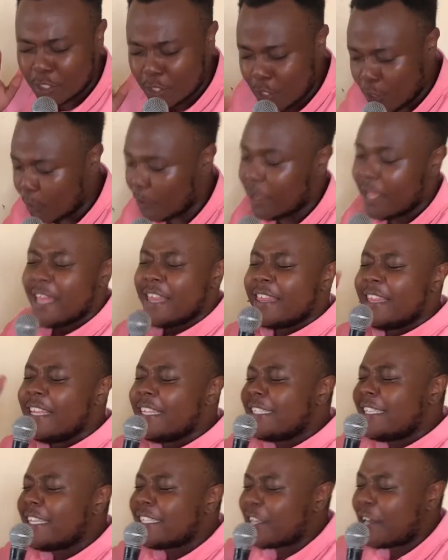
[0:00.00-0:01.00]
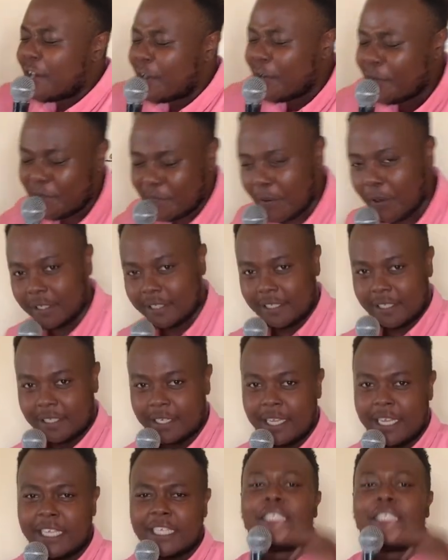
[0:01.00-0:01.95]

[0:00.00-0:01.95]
No, this is her fault.